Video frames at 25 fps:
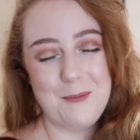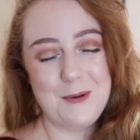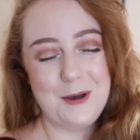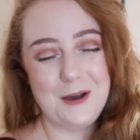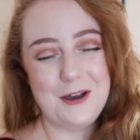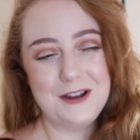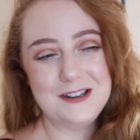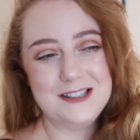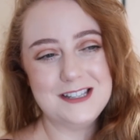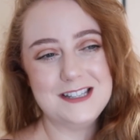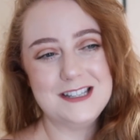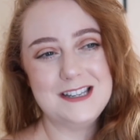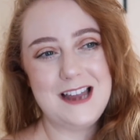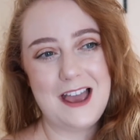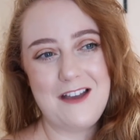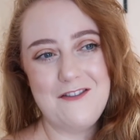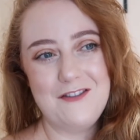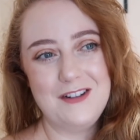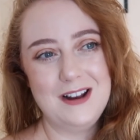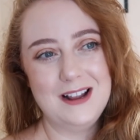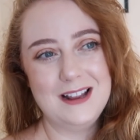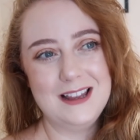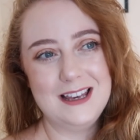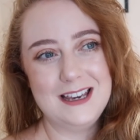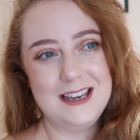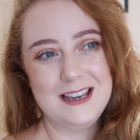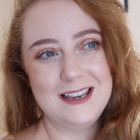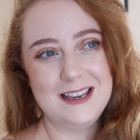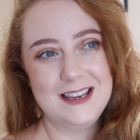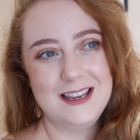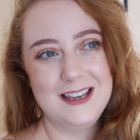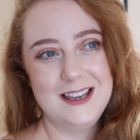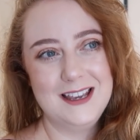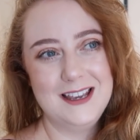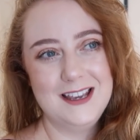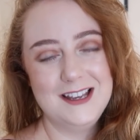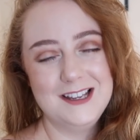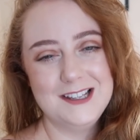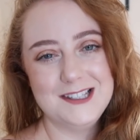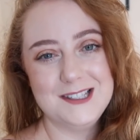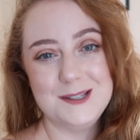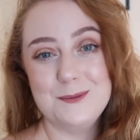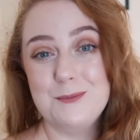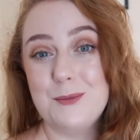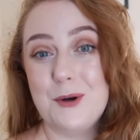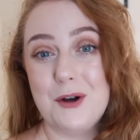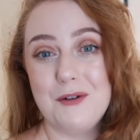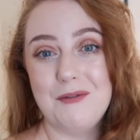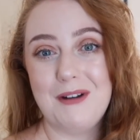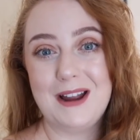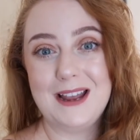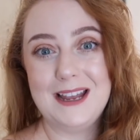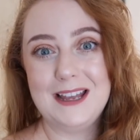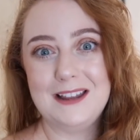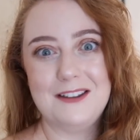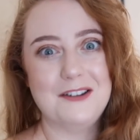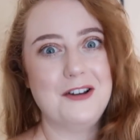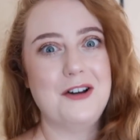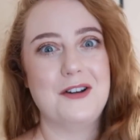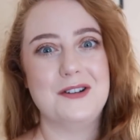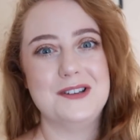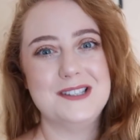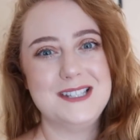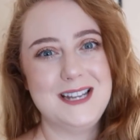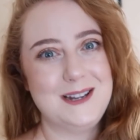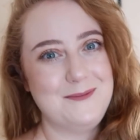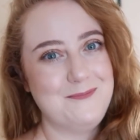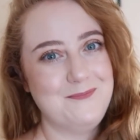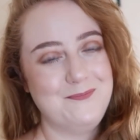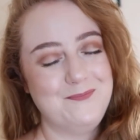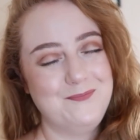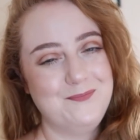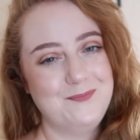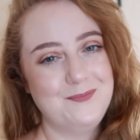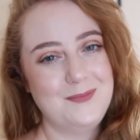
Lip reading: but definitely some more regular content.